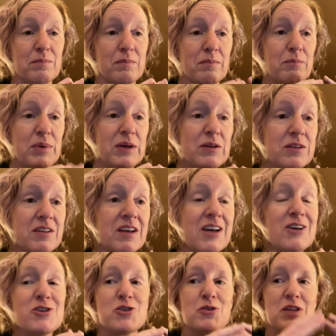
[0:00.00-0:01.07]
built
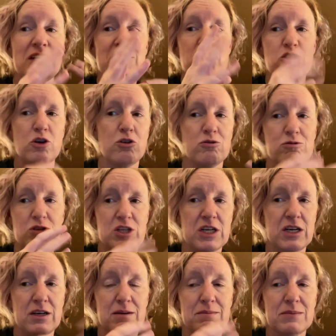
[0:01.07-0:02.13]
so they don't
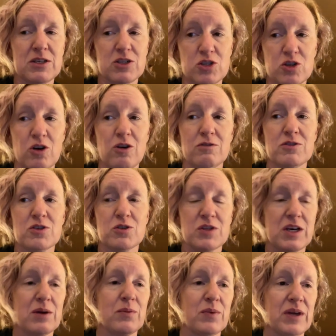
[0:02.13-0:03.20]
dissolve, so
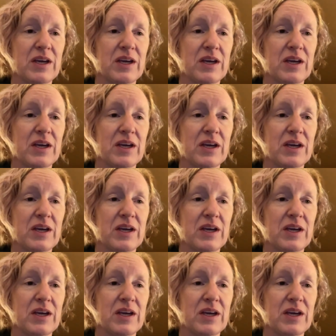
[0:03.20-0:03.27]
that we